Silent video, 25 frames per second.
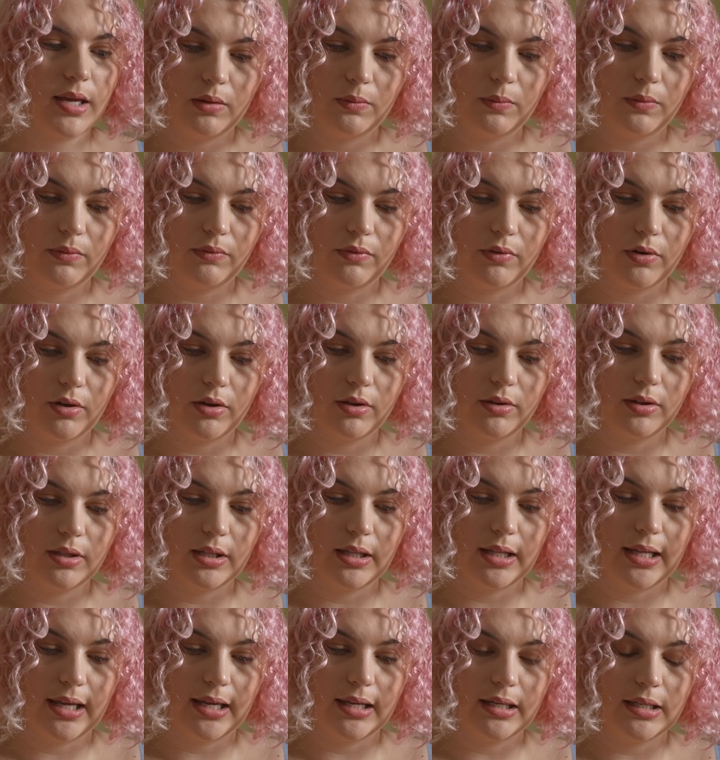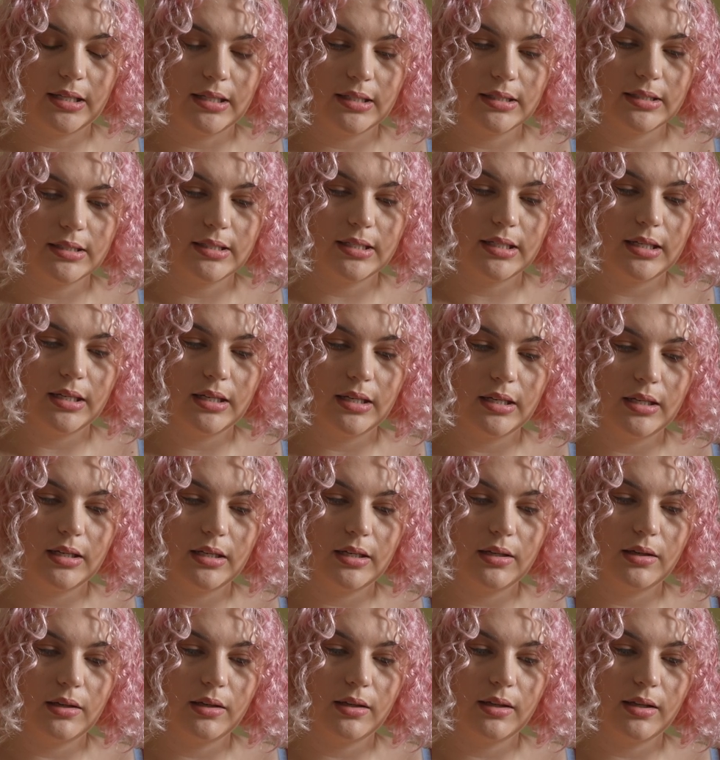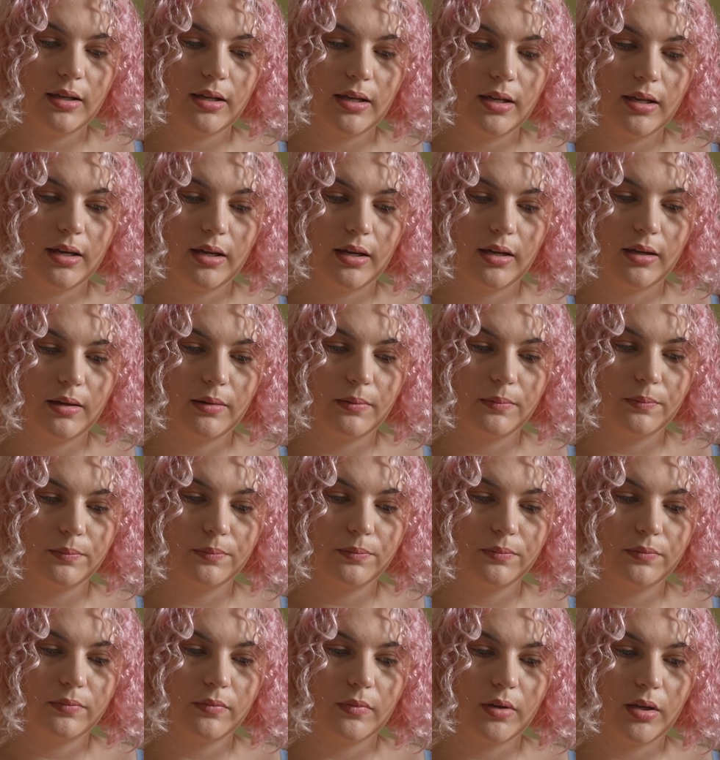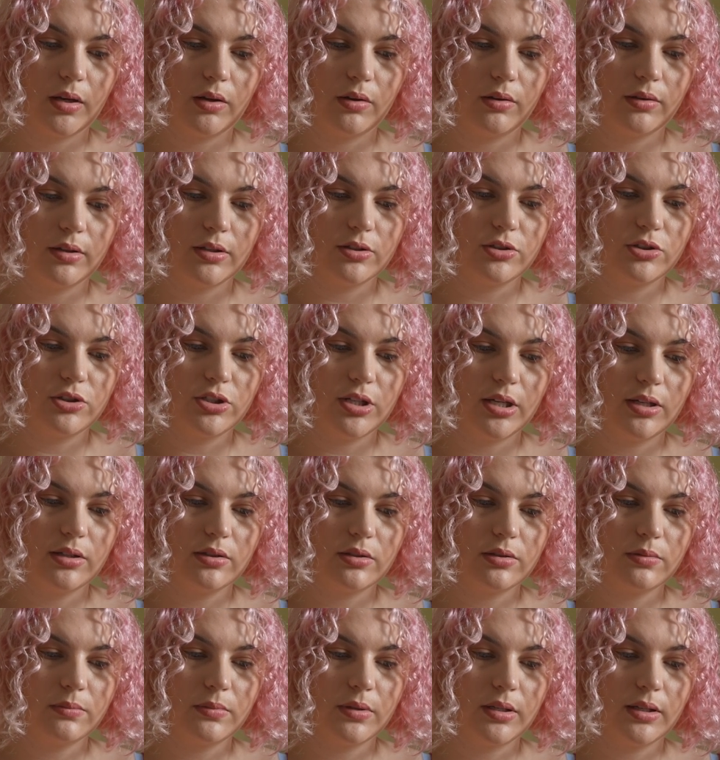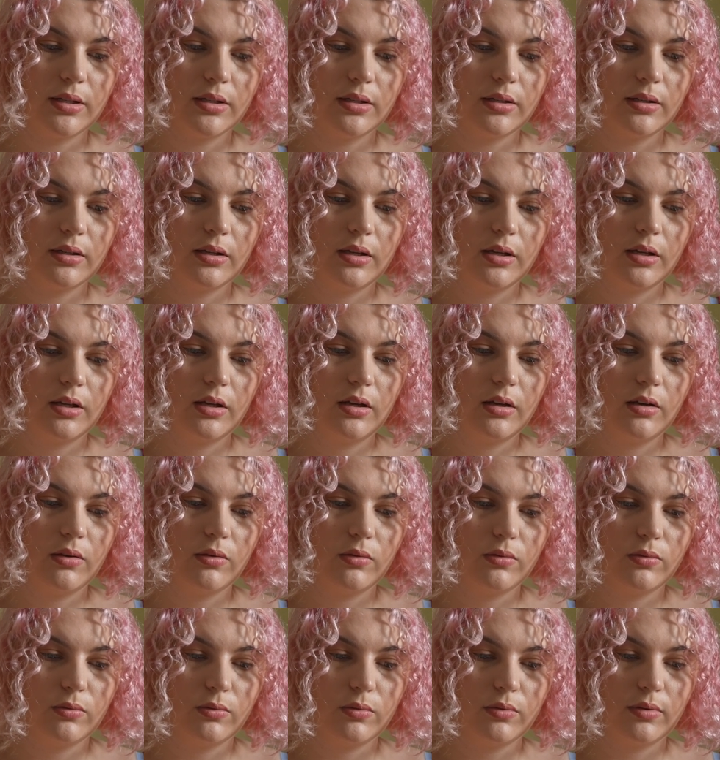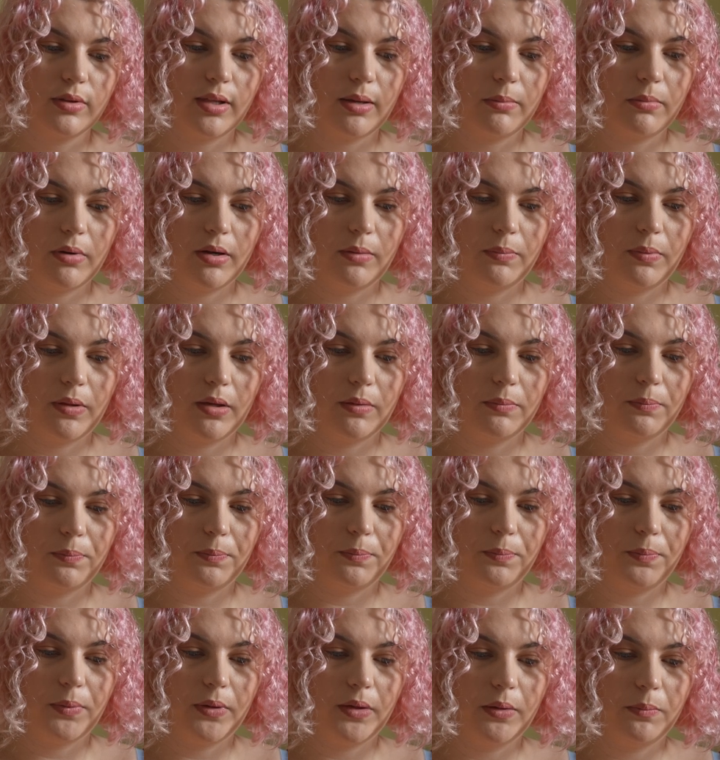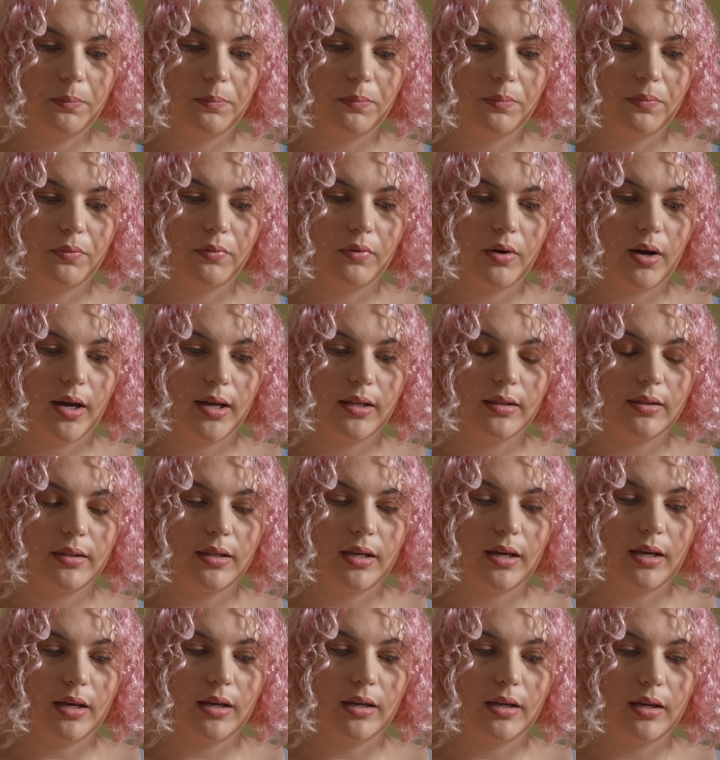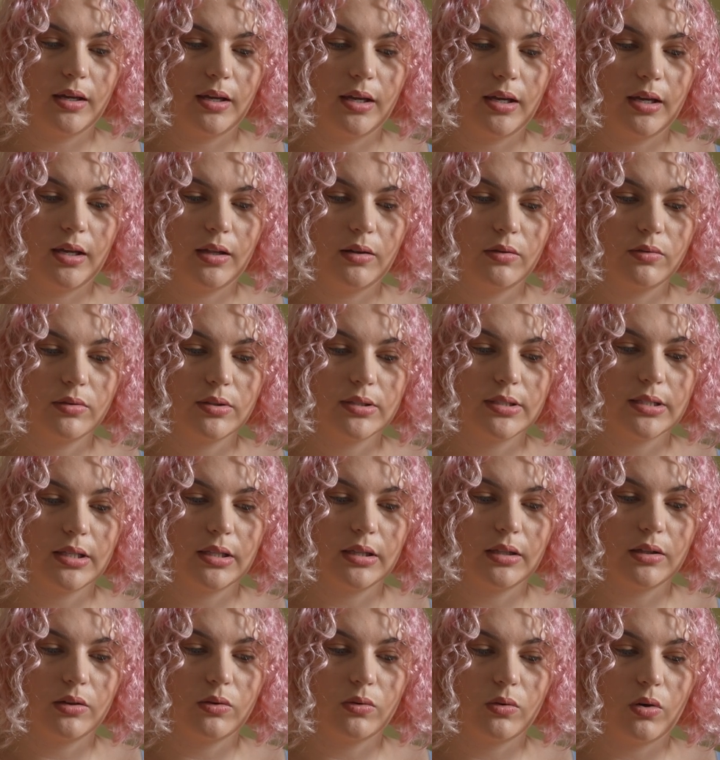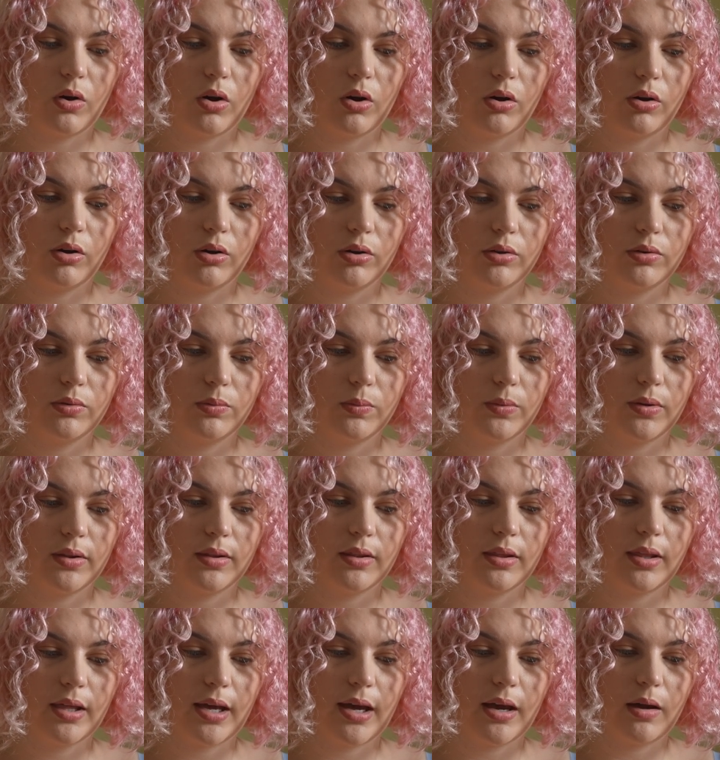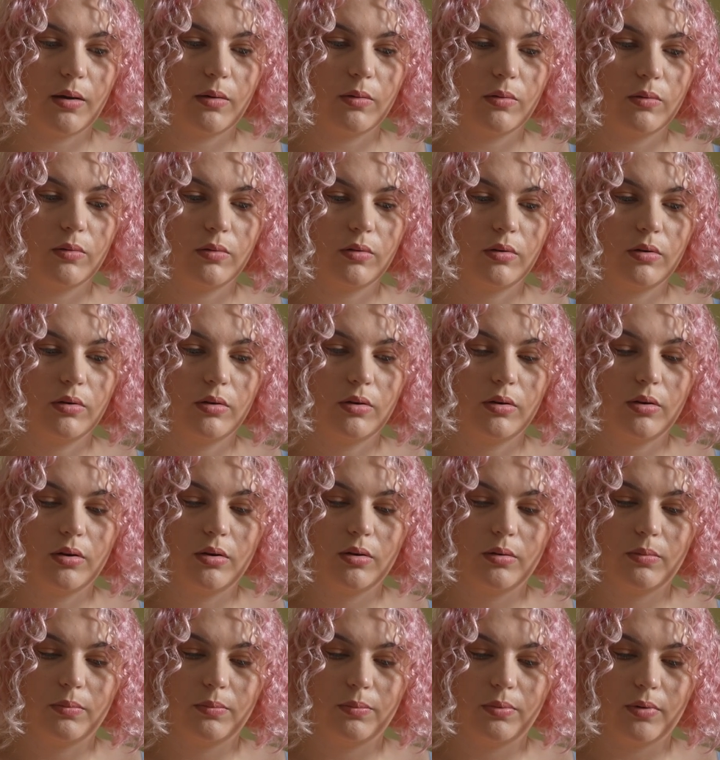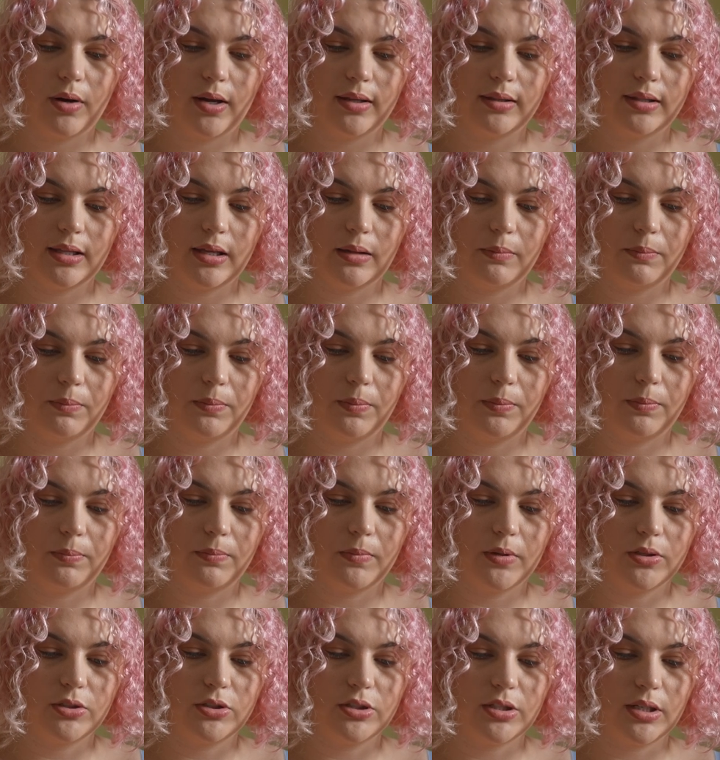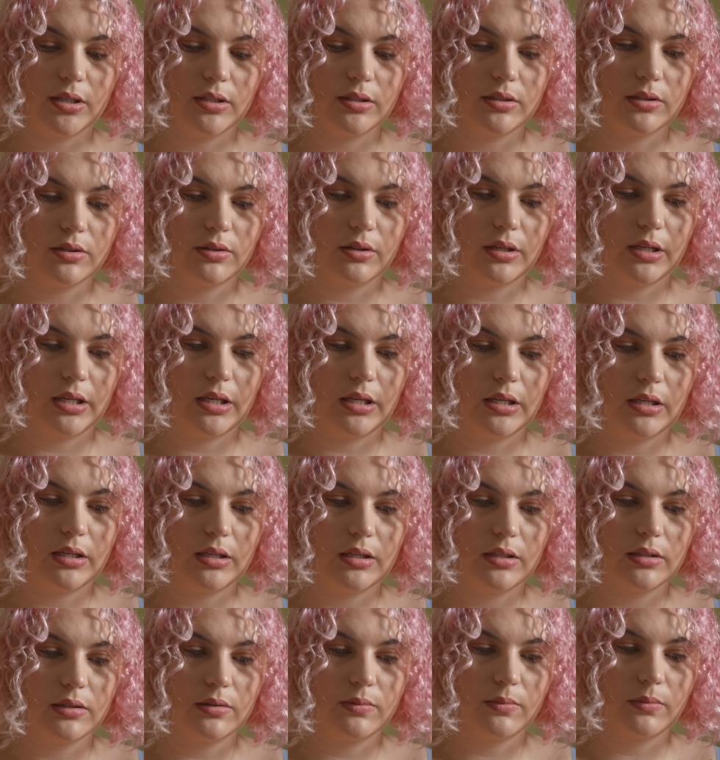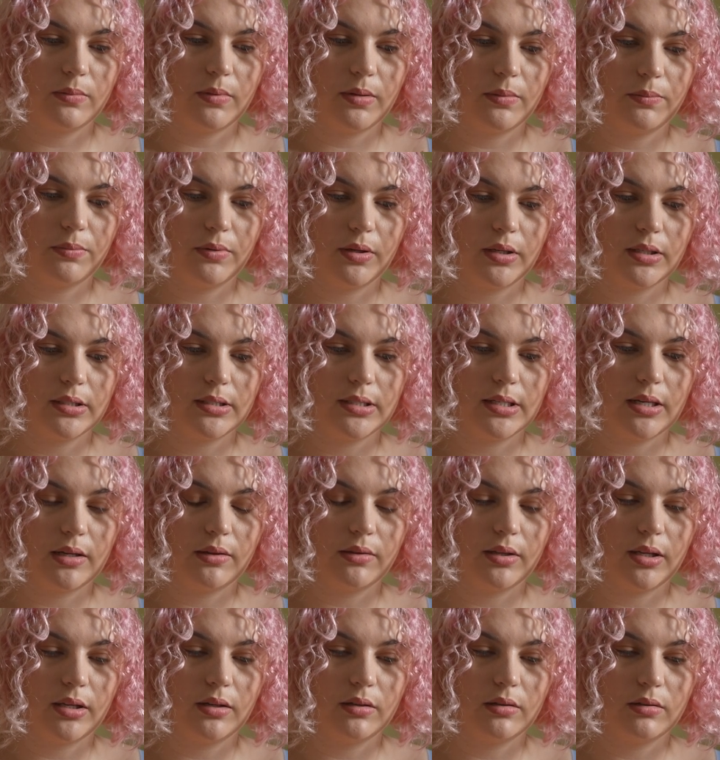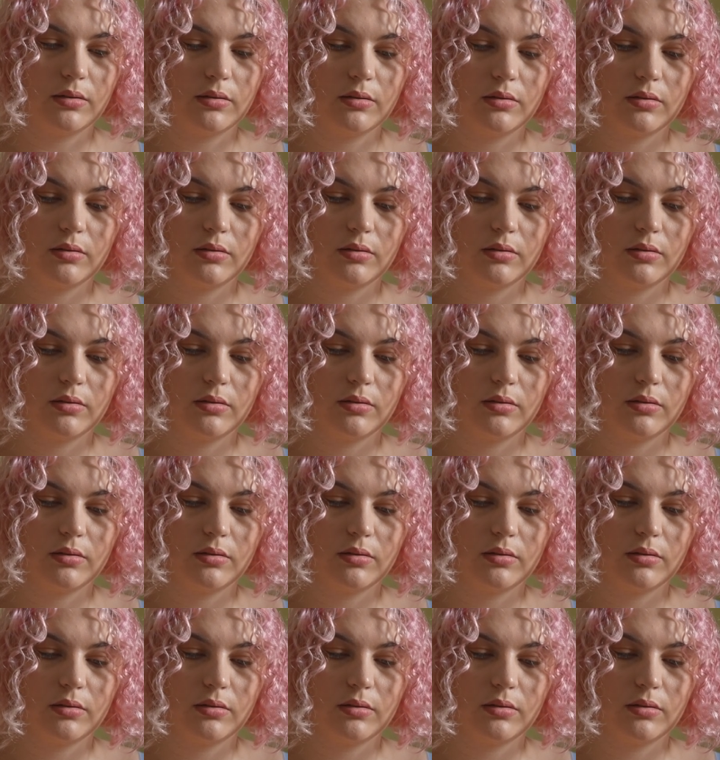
We've got the ladies here, and on the gentleman, or that might be a bit bright there. He looks a little odd with how bright that magenta is. We might bring it down then.